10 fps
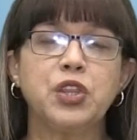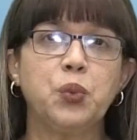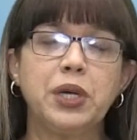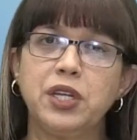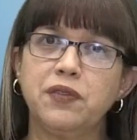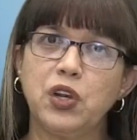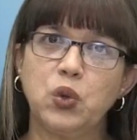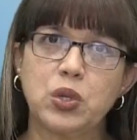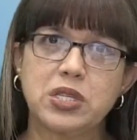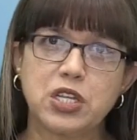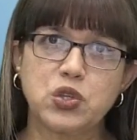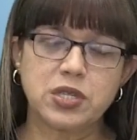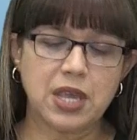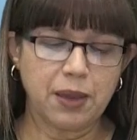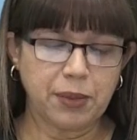the word of the Lord said to
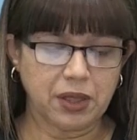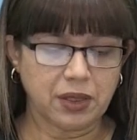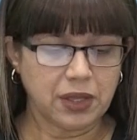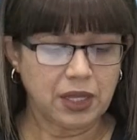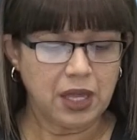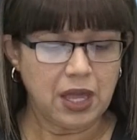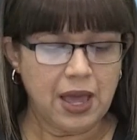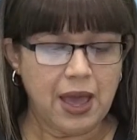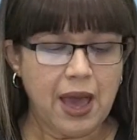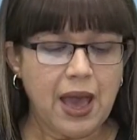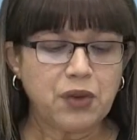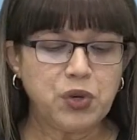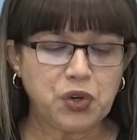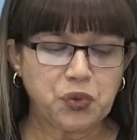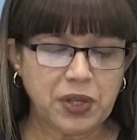Samuel, "I
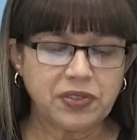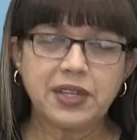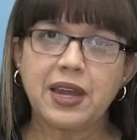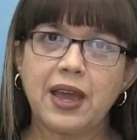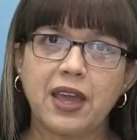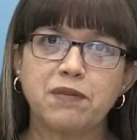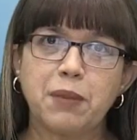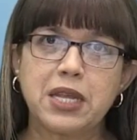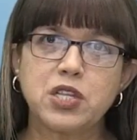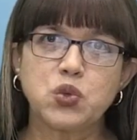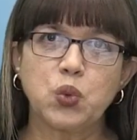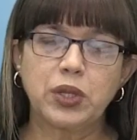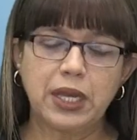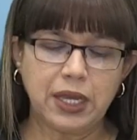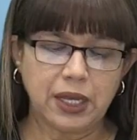regret that I have made Saul
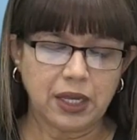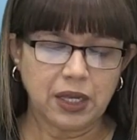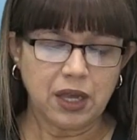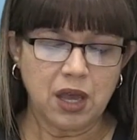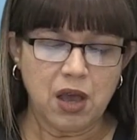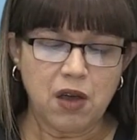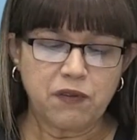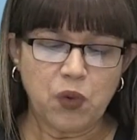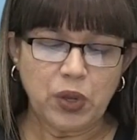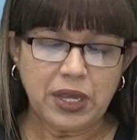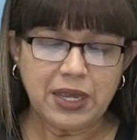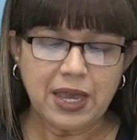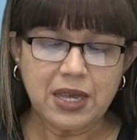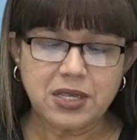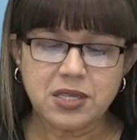king, for
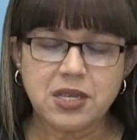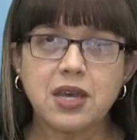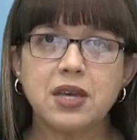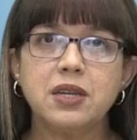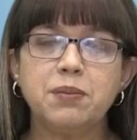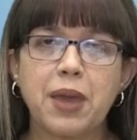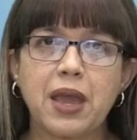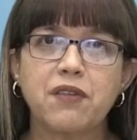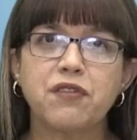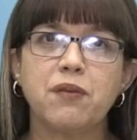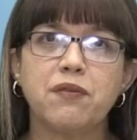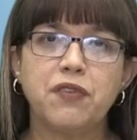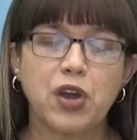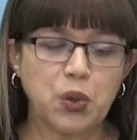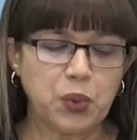he has turned back from
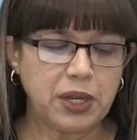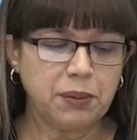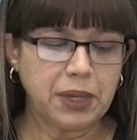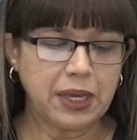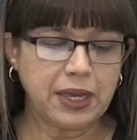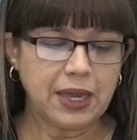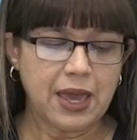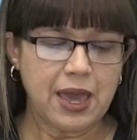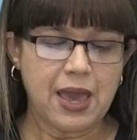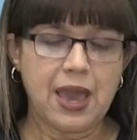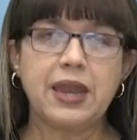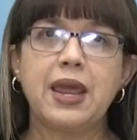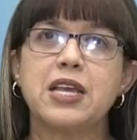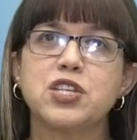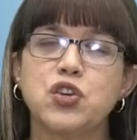following me and
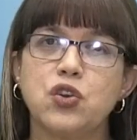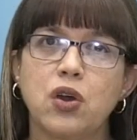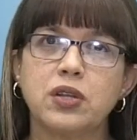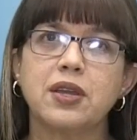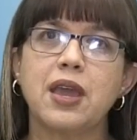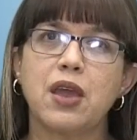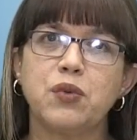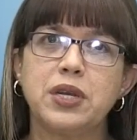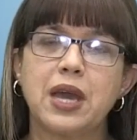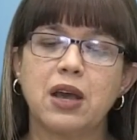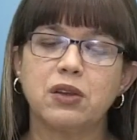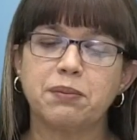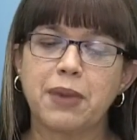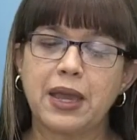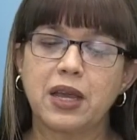has not carried
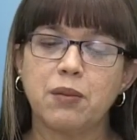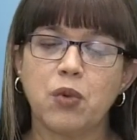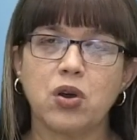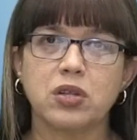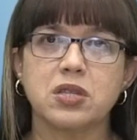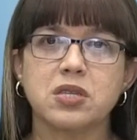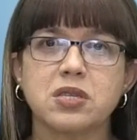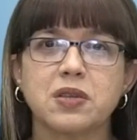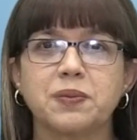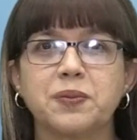out my commands."